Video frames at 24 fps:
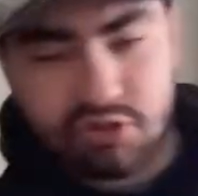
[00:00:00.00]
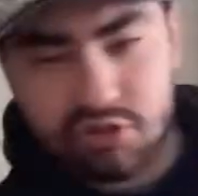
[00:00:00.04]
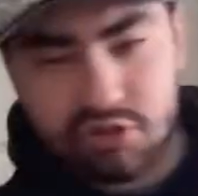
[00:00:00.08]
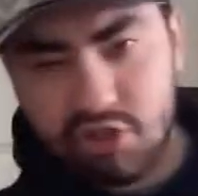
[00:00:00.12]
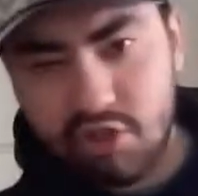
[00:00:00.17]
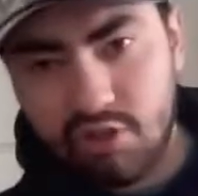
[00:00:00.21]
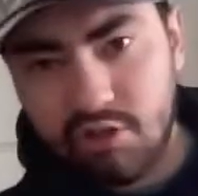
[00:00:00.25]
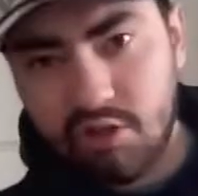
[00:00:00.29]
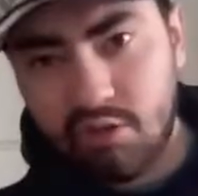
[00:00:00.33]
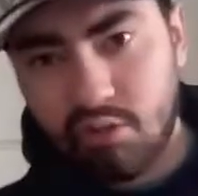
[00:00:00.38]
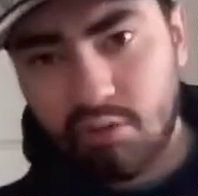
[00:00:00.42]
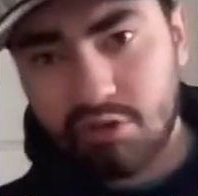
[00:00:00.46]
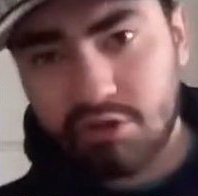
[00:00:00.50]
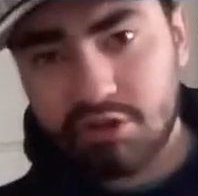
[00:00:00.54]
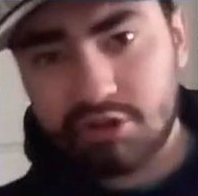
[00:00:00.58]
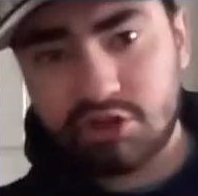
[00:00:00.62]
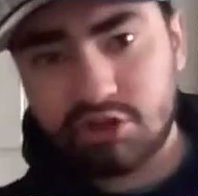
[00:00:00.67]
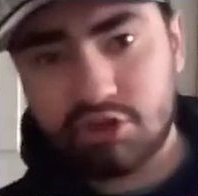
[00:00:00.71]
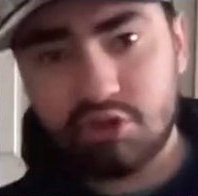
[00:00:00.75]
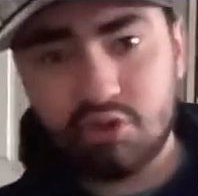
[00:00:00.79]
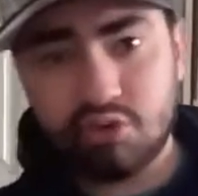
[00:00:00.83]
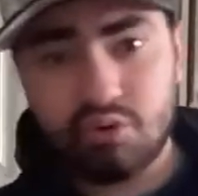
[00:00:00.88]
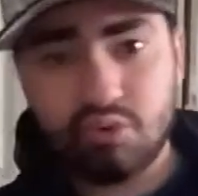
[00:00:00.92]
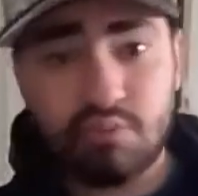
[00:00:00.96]
in order
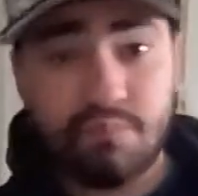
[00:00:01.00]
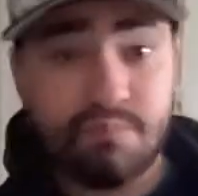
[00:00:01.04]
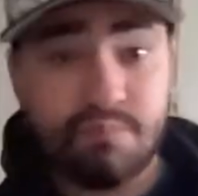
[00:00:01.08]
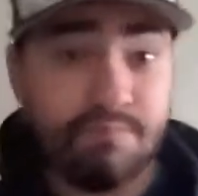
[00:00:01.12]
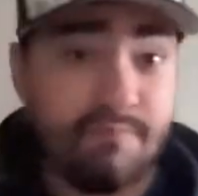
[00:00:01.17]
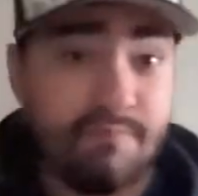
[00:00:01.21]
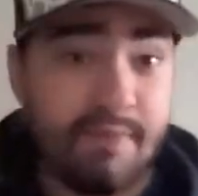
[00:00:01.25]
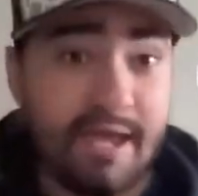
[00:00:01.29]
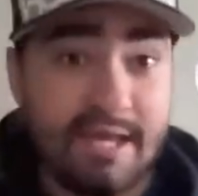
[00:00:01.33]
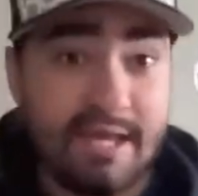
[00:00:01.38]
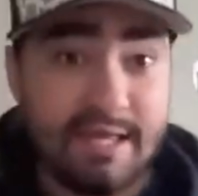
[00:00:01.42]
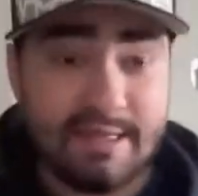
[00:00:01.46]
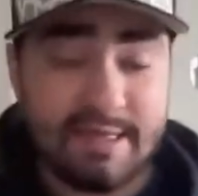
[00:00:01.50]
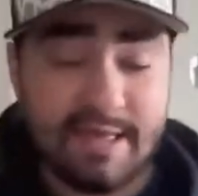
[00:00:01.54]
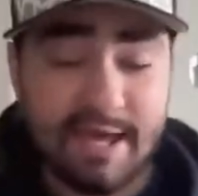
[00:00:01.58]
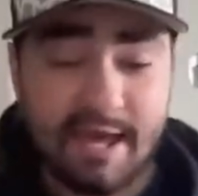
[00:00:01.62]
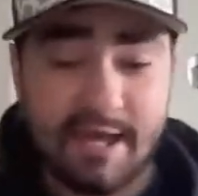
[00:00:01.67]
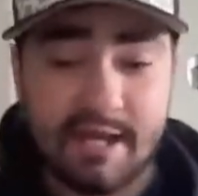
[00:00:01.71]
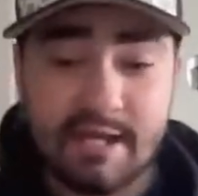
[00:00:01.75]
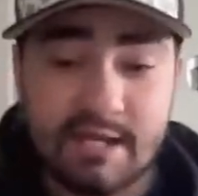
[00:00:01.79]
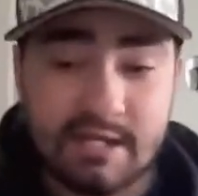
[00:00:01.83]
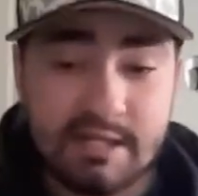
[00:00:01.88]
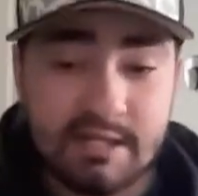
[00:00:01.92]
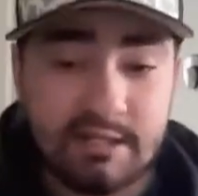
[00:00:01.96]
to make that,
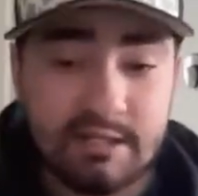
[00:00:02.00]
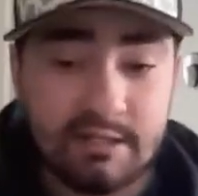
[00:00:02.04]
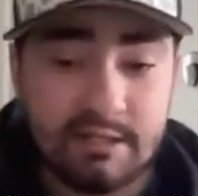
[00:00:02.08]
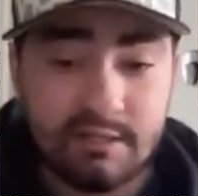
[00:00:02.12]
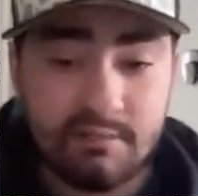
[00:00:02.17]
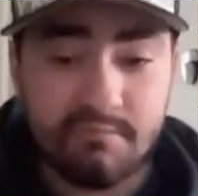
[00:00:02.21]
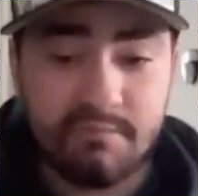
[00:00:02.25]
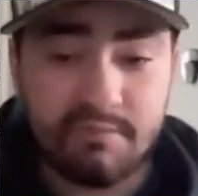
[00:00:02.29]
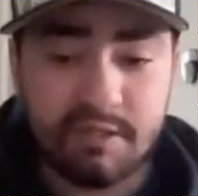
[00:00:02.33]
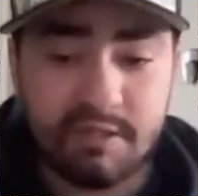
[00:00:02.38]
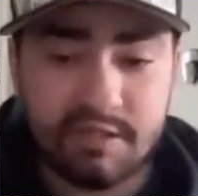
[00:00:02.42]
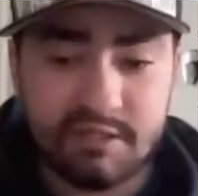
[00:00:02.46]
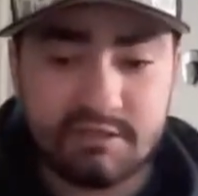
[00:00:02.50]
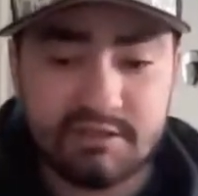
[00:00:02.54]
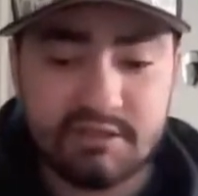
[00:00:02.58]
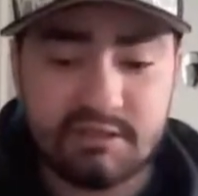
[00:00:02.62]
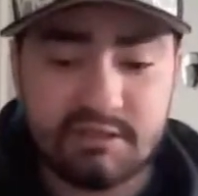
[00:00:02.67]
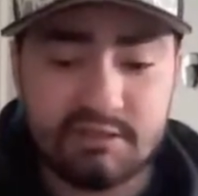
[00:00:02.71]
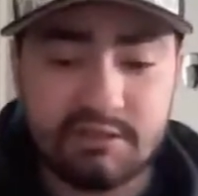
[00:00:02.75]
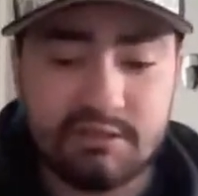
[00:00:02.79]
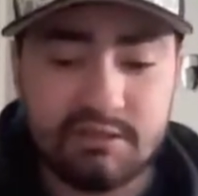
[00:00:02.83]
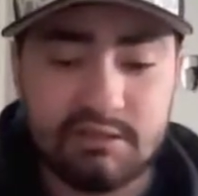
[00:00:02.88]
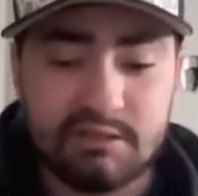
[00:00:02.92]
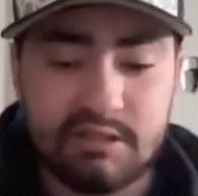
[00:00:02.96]
because
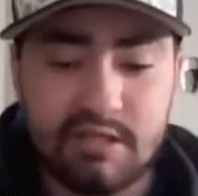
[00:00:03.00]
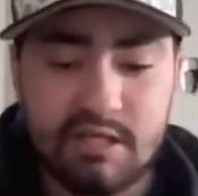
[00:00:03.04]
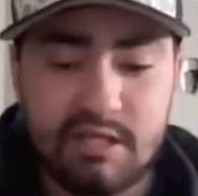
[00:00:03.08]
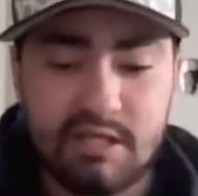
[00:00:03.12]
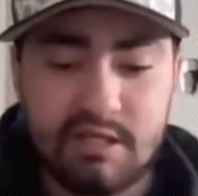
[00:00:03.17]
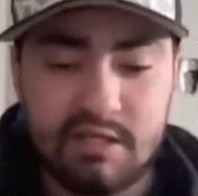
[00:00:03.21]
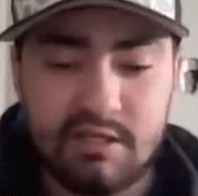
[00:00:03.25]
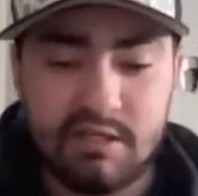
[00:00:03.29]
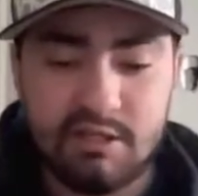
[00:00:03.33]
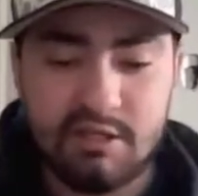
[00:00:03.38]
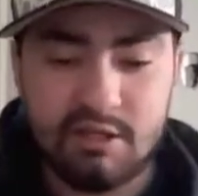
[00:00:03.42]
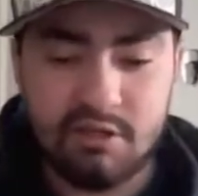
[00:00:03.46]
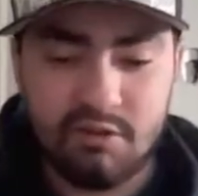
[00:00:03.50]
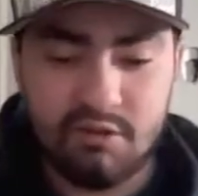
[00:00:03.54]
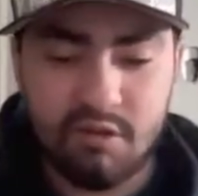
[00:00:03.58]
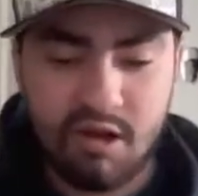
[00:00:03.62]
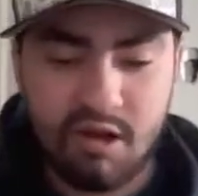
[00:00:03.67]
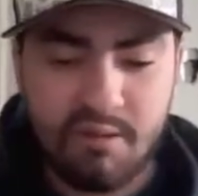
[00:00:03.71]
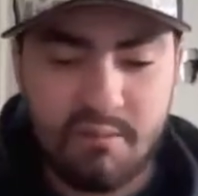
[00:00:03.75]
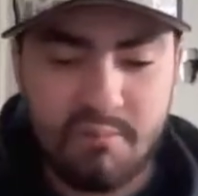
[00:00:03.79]
you know